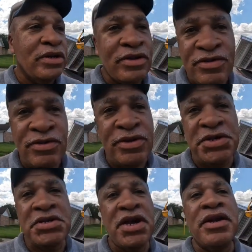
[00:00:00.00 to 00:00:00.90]
And so it
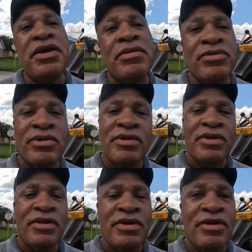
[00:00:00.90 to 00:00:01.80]
shot up.
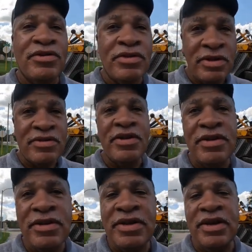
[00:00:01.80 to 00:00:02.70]
So let's
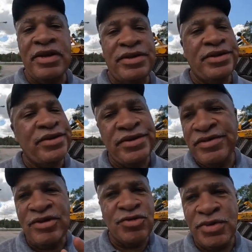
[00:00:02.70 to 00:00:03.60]
take a look at it. Uh,
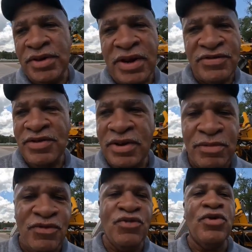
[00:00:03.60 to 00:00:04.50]
it's this one here, I've shared
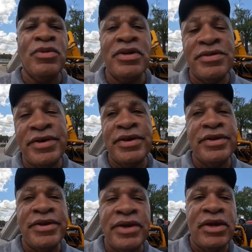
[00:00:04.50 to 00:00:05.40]
it before, but let's take a
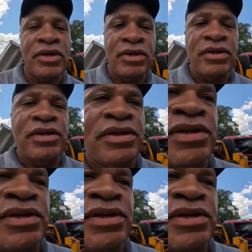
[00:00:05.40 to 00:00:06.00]
look at it.